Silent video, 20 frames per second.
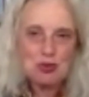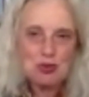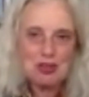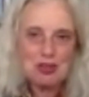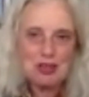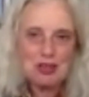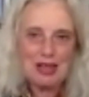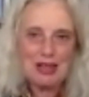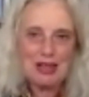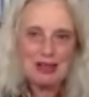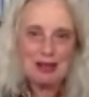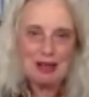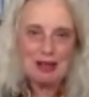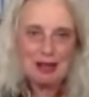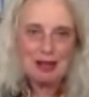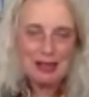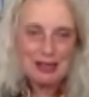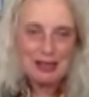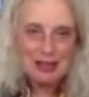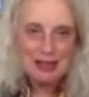And
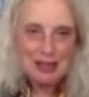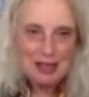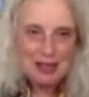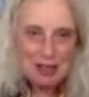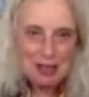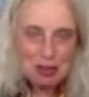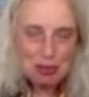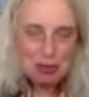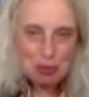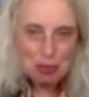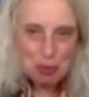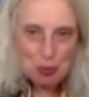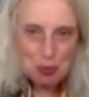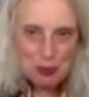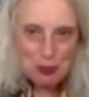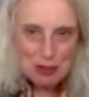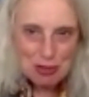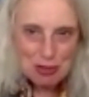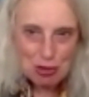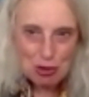I do
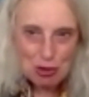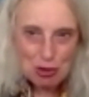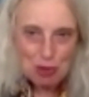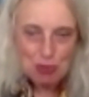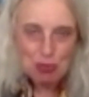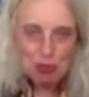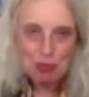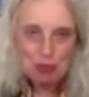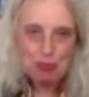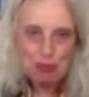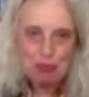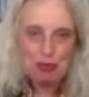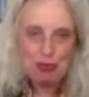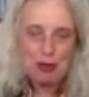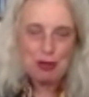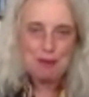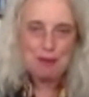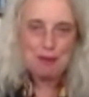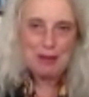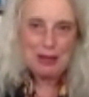quite a lot of
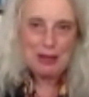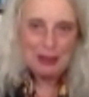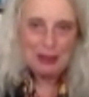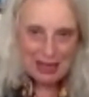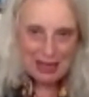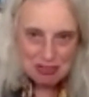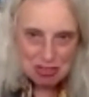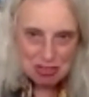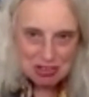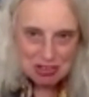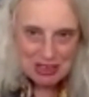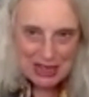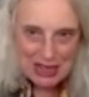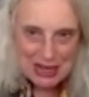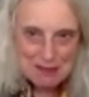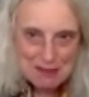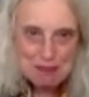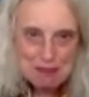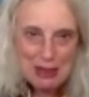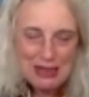
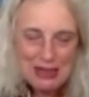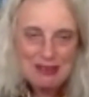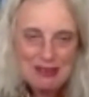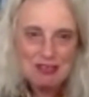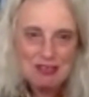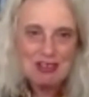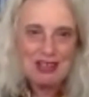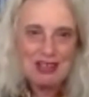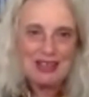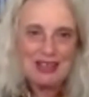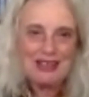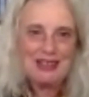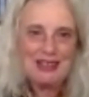landscape painting.